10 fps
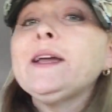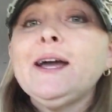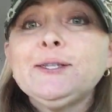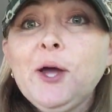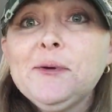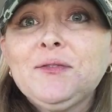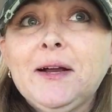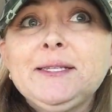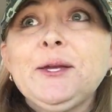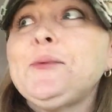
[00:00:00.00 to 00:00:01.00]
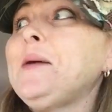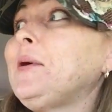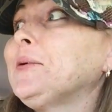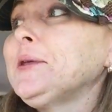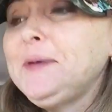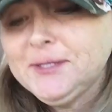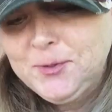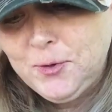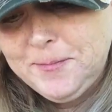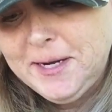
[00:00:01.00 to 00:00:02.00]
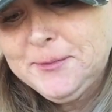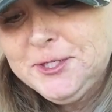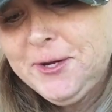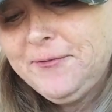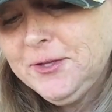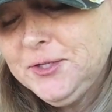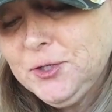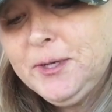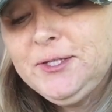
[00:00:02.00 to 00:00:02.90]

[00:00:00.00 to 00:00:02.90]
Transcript: my gosh, I almost forgot to tell you about my really big score, but I'm going to show you after this jewelry.